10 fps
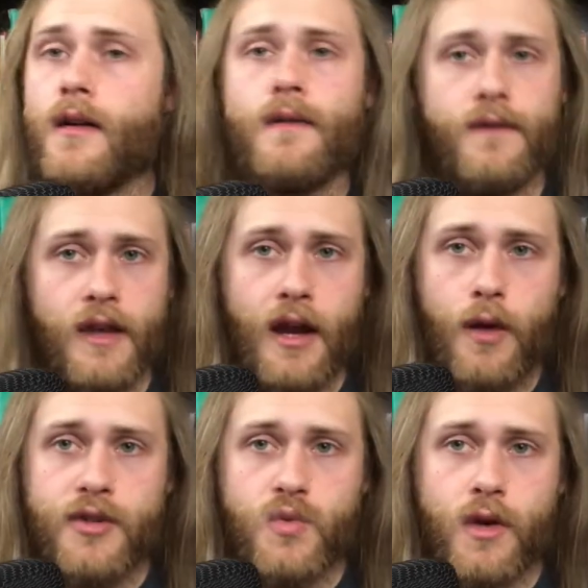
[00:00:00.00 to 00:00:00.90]
figure
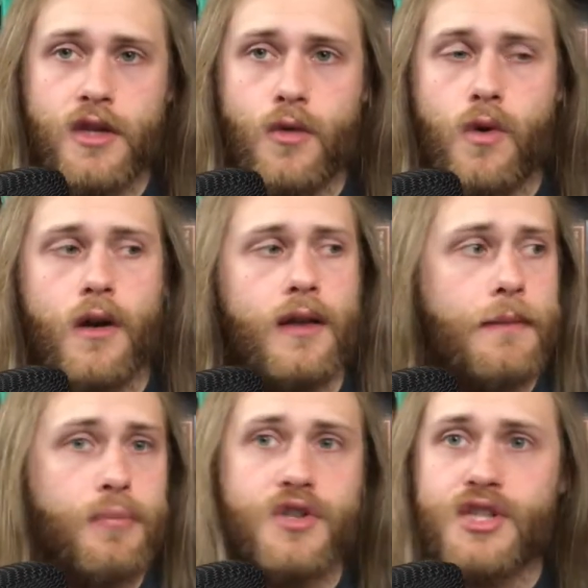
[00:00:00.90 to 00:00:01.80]
out which one you are
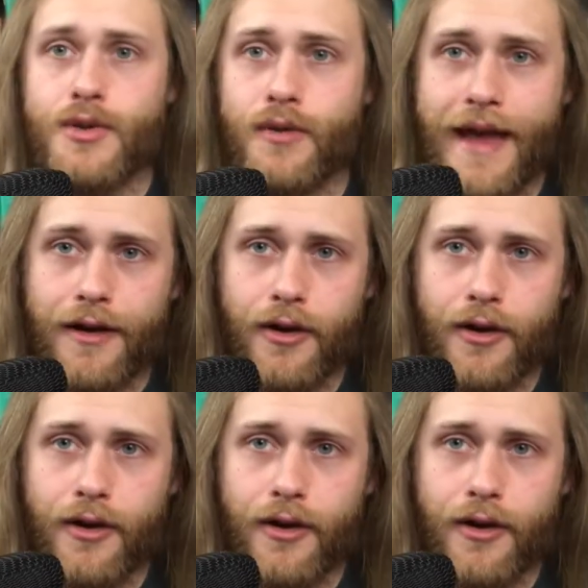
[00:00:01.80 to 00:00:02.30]
and pursue that